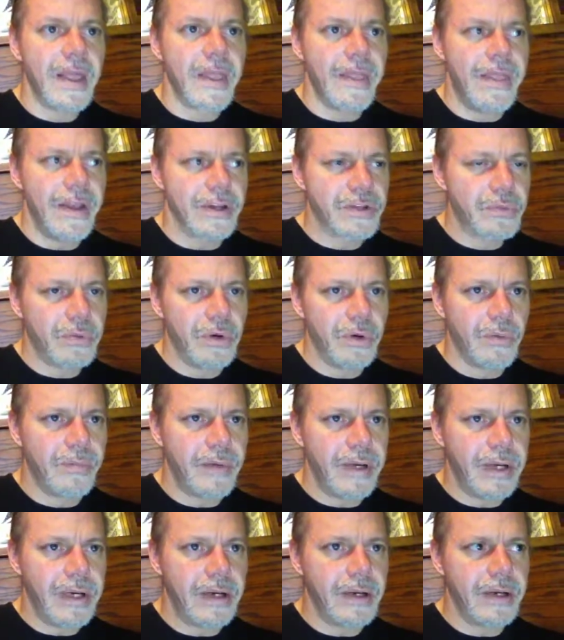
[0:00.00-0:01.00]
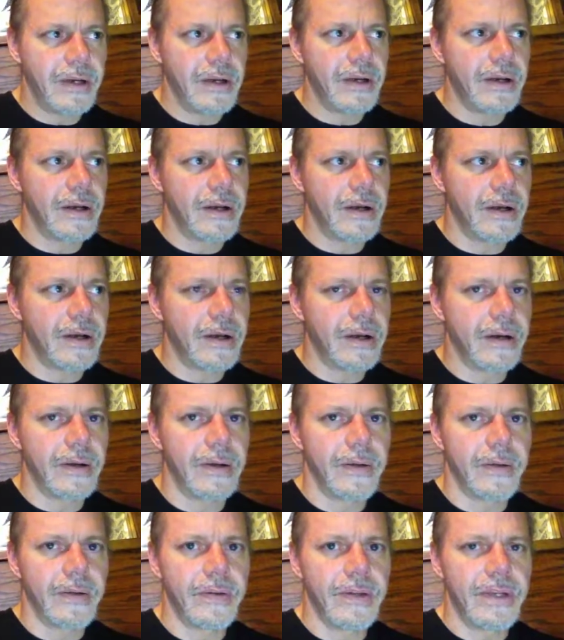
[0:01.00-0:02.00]
This will mean
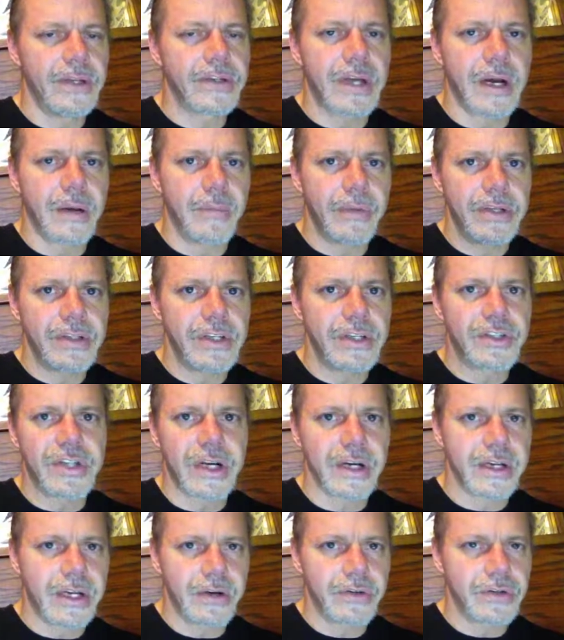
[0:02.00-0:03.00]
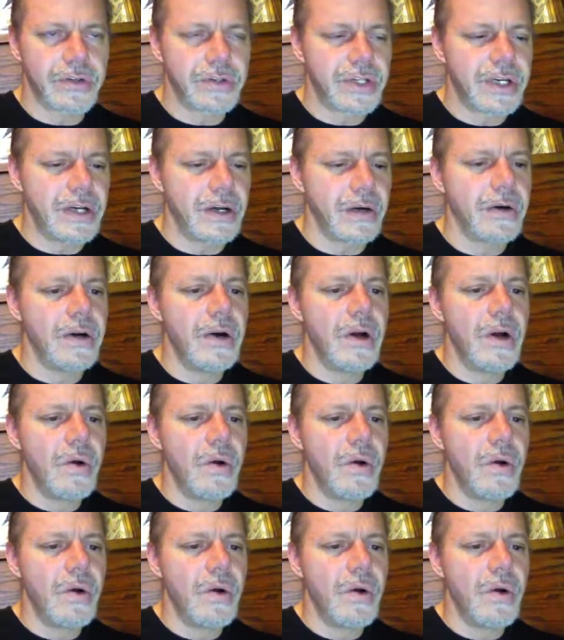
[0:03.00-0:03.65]
these comedies, these stock characters here,